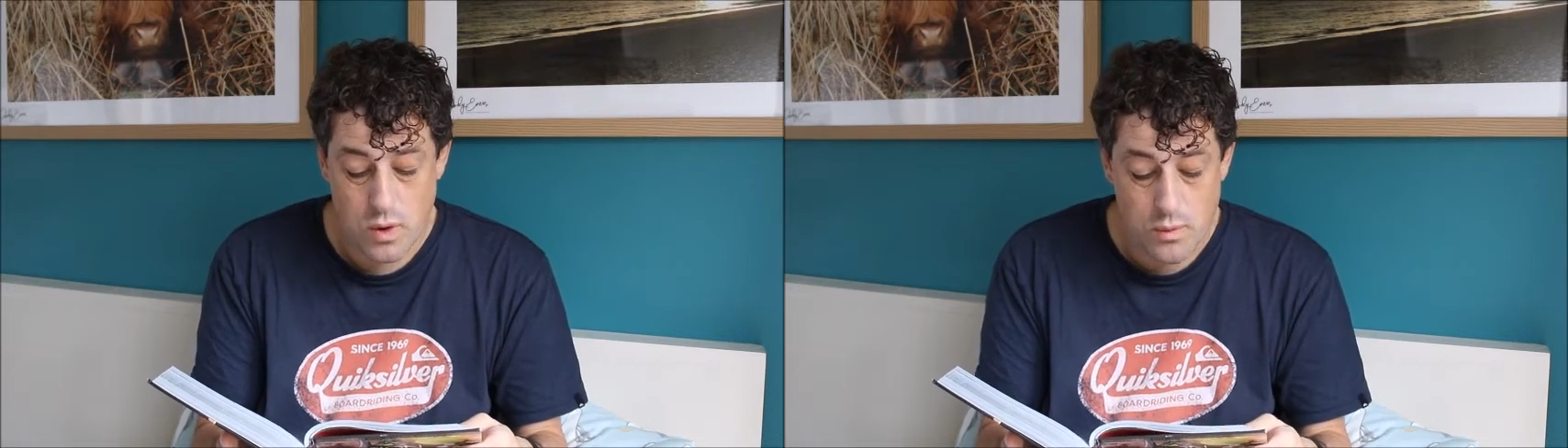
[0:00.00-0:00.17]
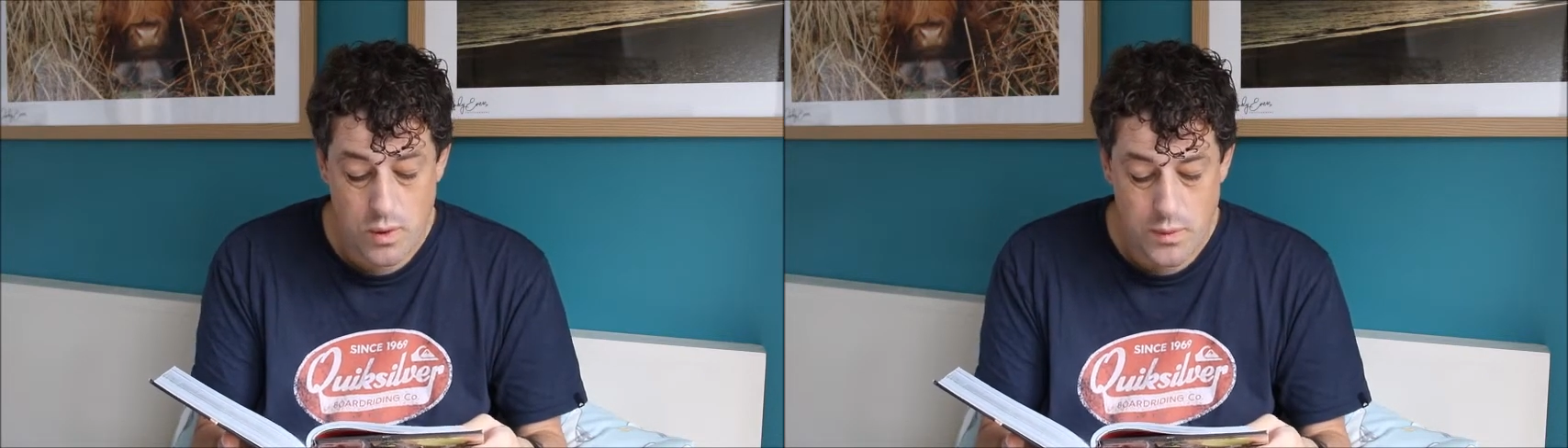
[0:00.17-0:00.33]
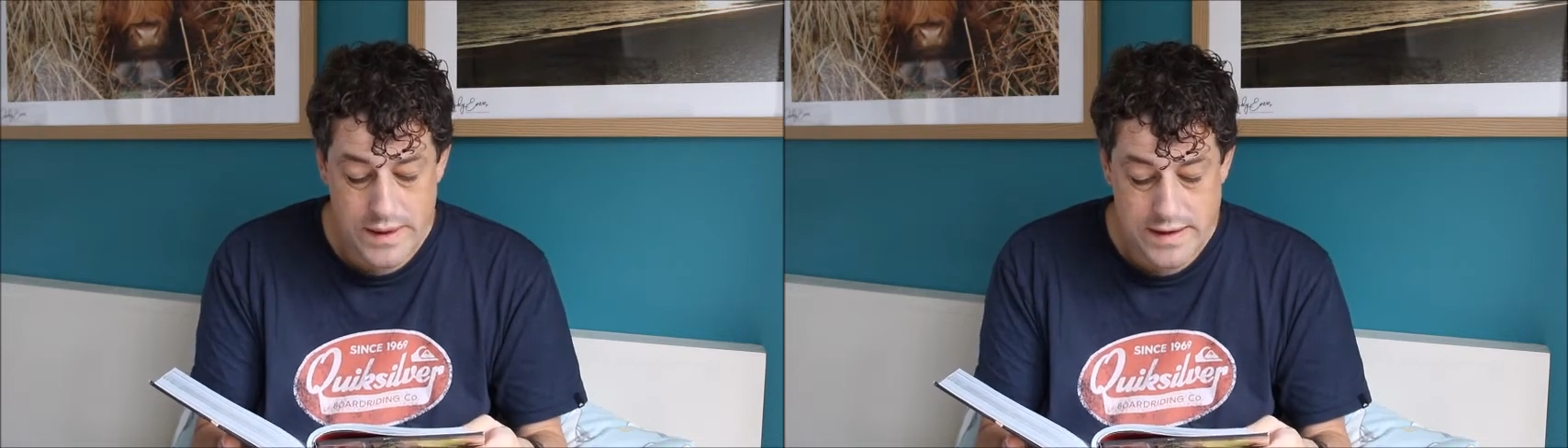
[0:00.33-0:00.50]
What
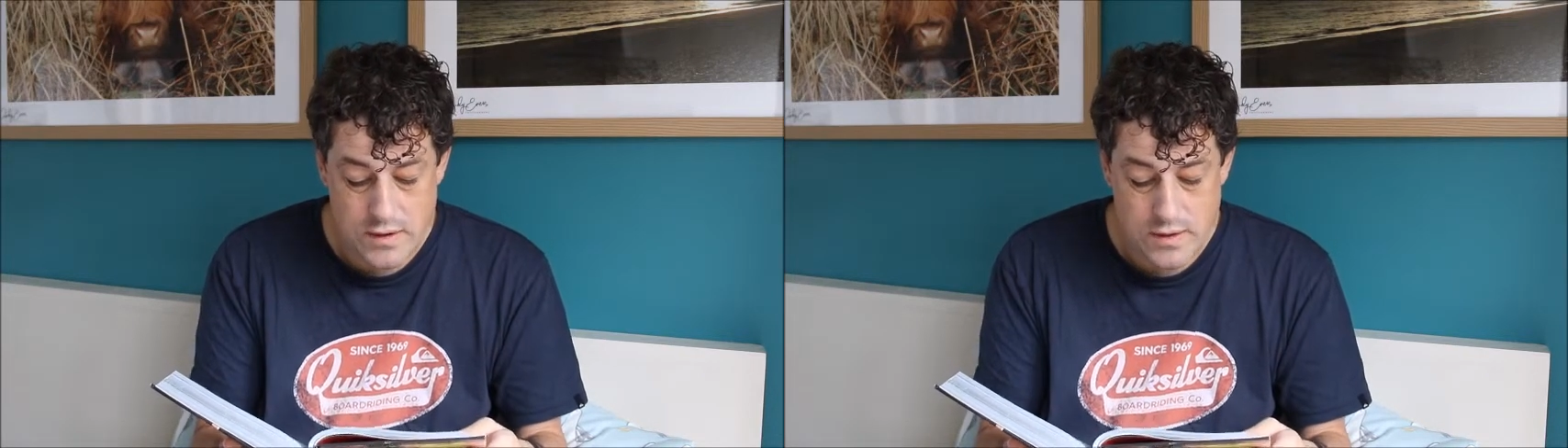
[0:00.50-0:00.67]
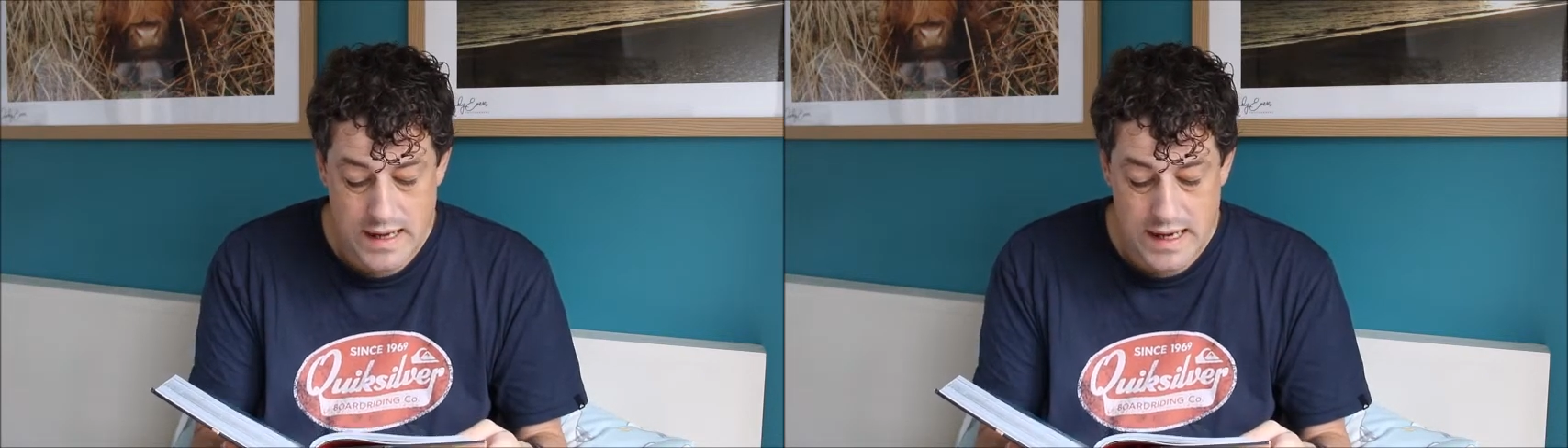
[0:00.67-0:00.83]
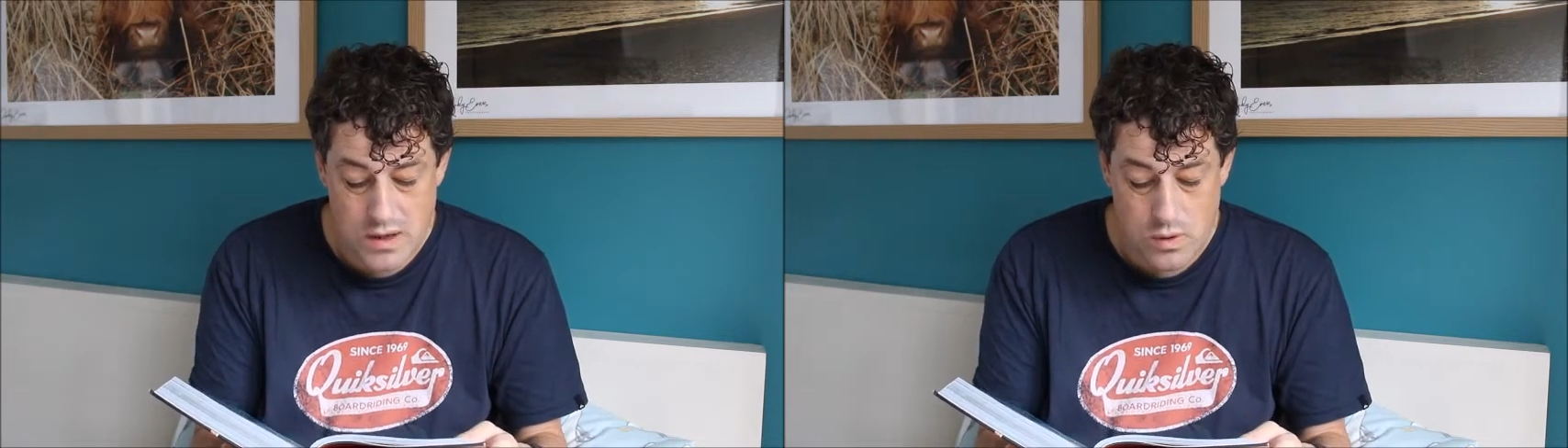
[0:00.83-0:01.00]
will we do
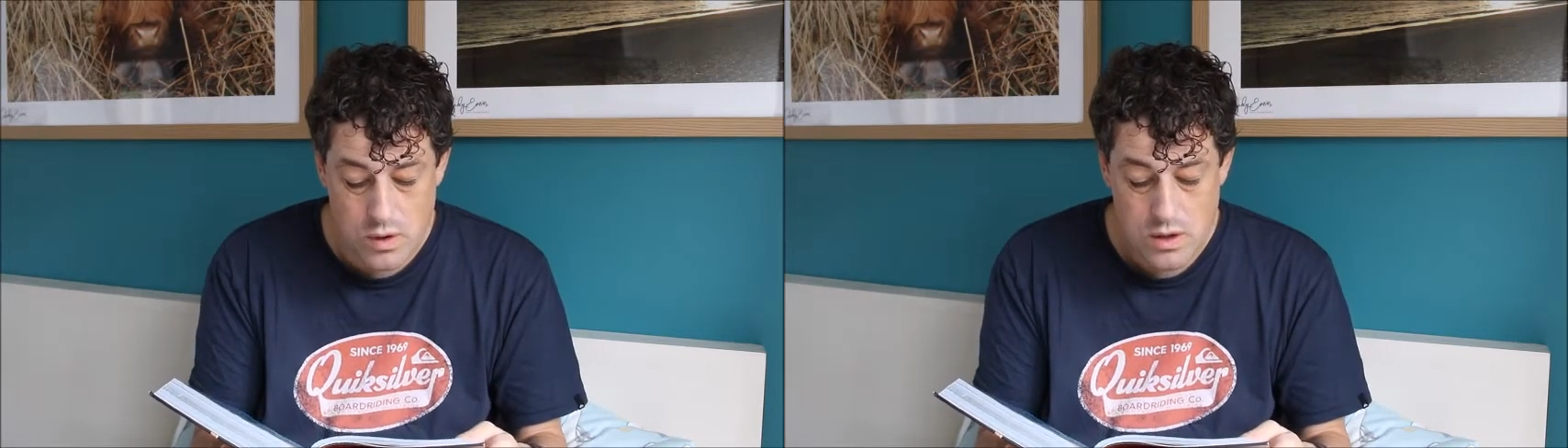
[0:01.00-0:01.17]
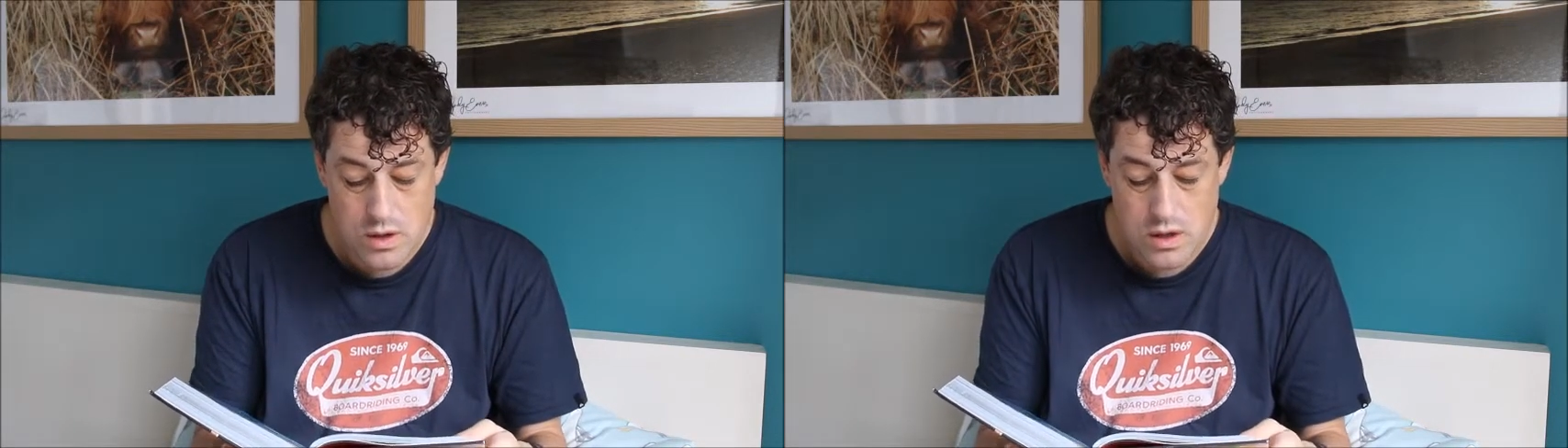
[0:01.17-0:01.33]
now?